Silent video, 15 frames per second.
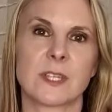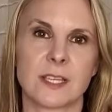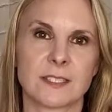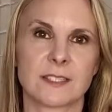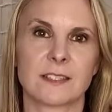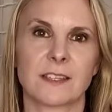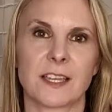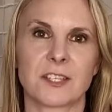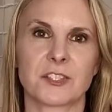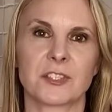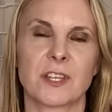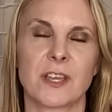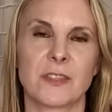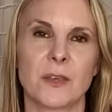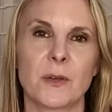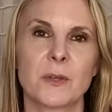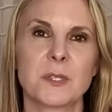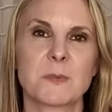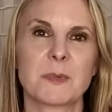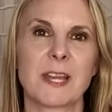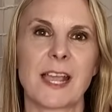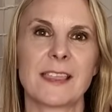dust collection on
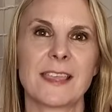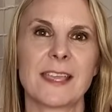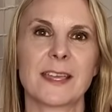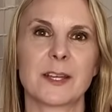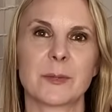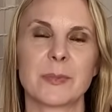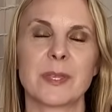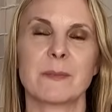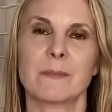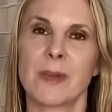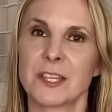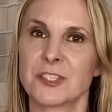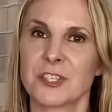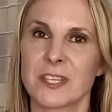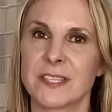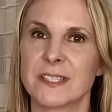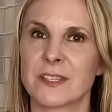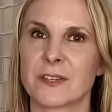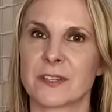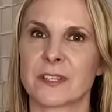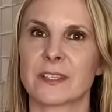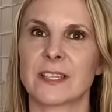those, but I think it'll be much
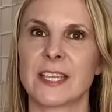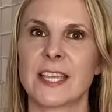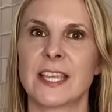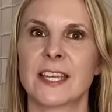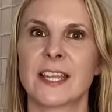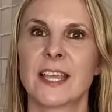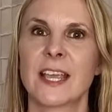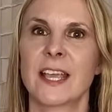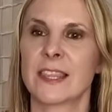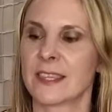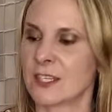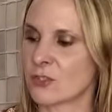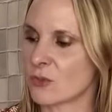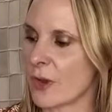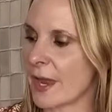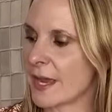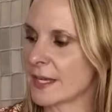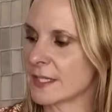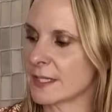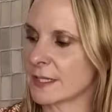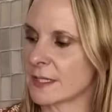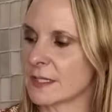easier to clean than
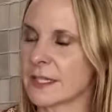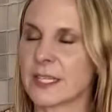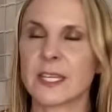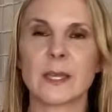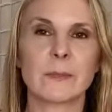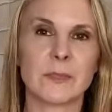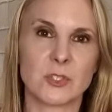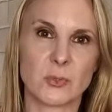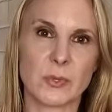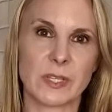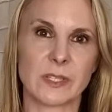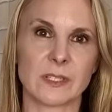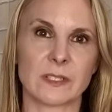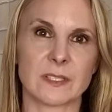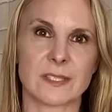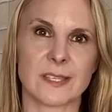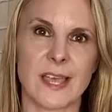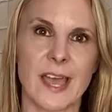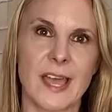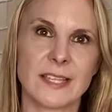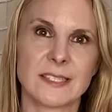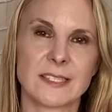trying to clean it in between little
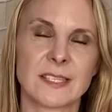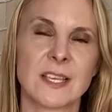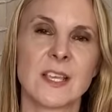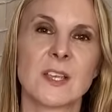slats.